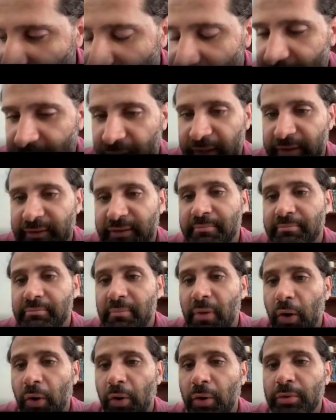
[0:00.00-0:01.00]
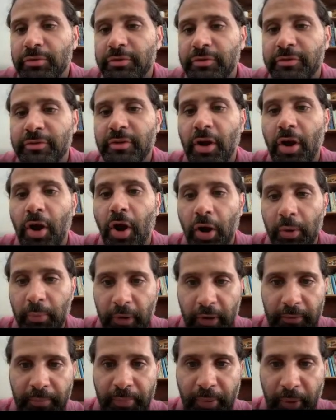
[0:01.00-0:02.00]
Okay, the most
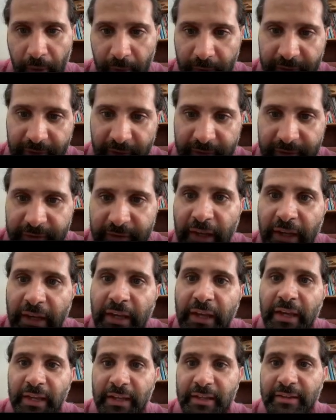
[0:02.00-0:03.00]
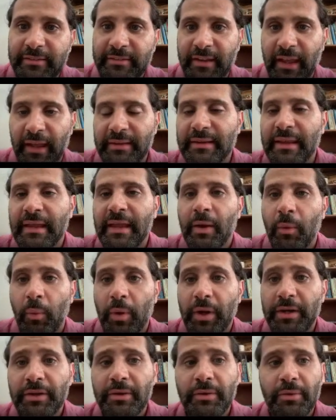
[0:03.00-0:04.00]
common process is that
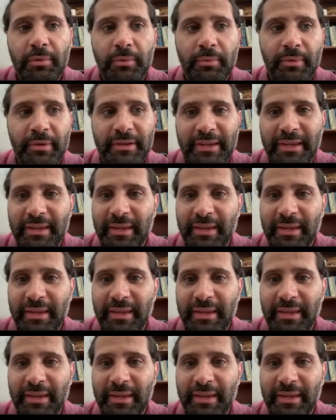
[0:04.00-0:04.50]
when you